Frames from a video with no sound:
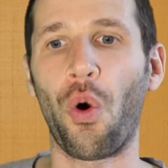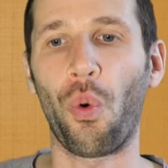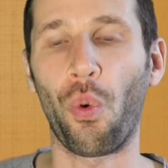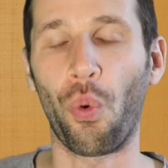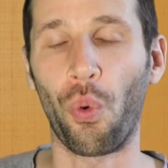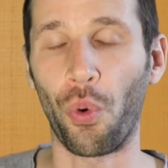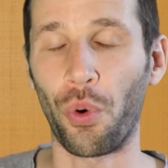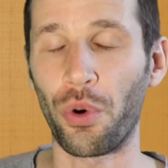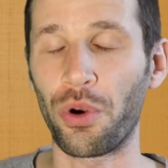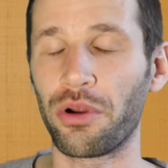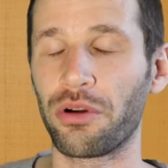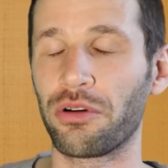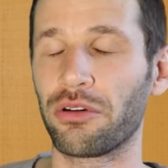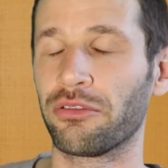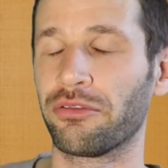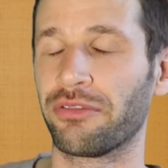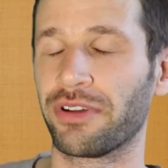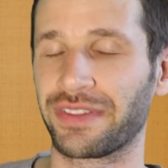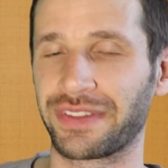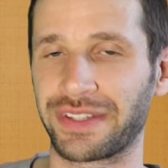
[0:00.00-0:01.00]
Or
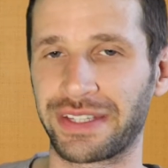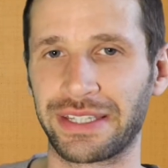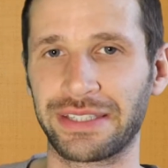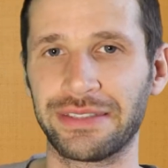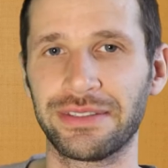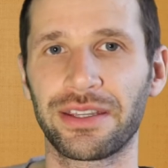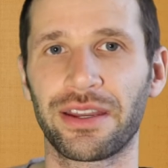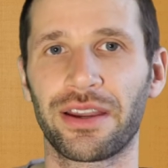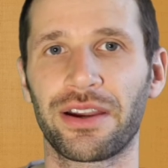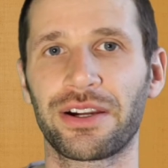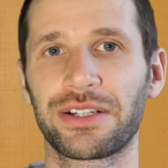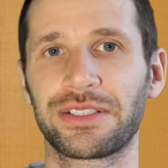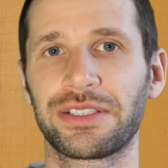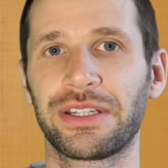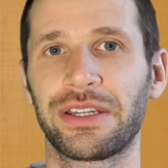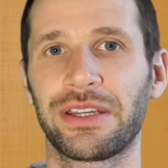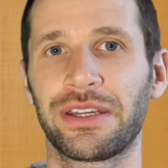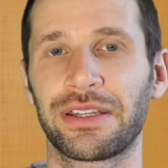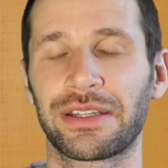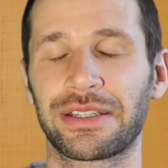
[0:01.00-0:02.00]
van genderachter,
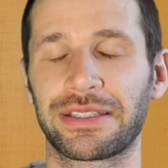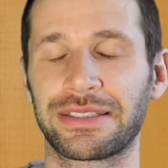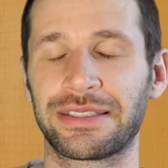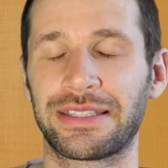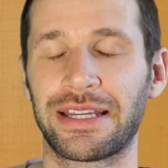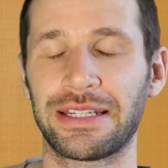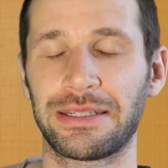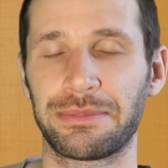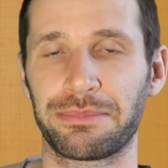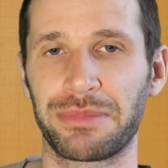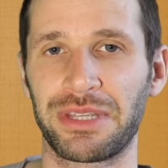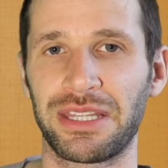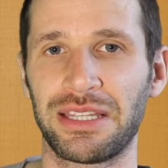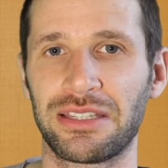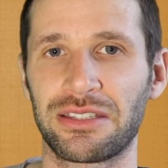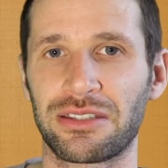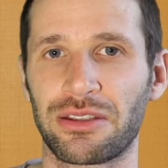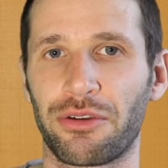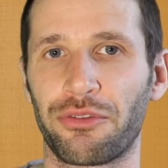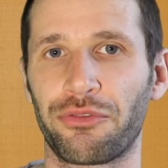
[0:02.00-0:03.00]
that
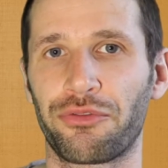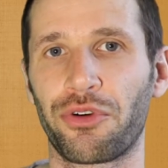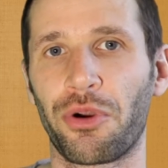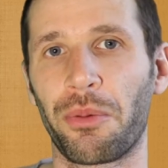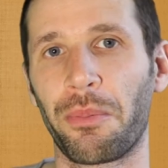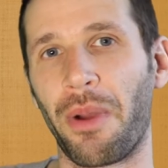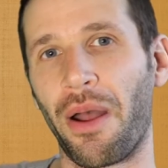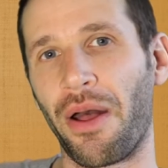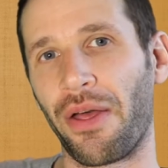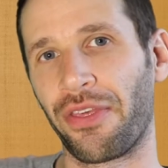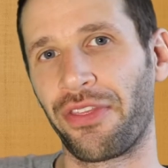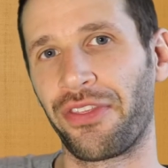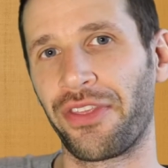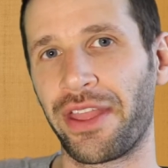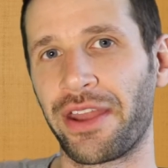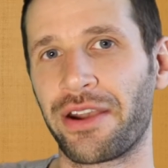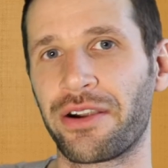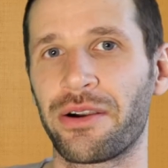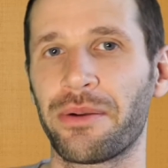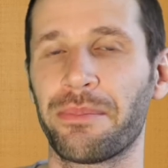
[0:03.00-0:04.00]
means from
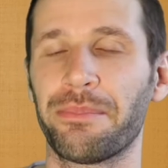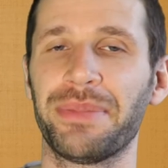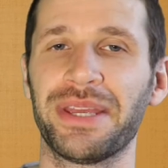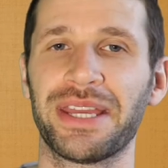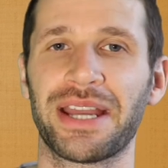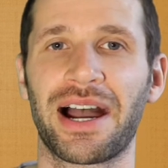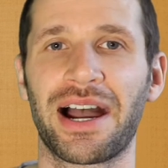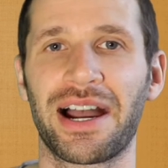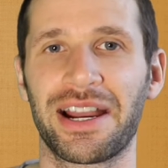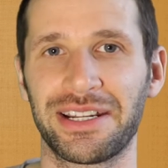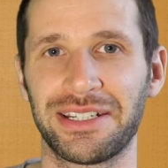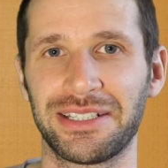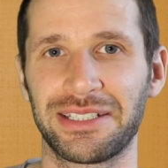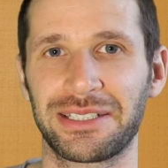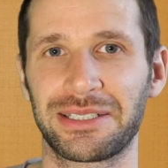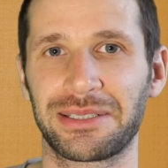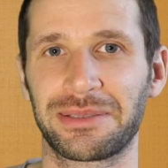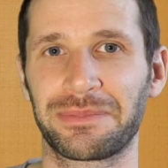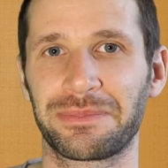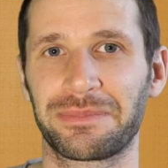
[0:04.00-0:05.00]
there
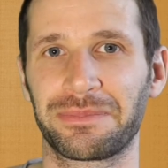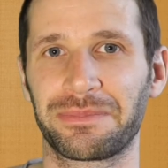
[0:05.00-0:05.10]
behind.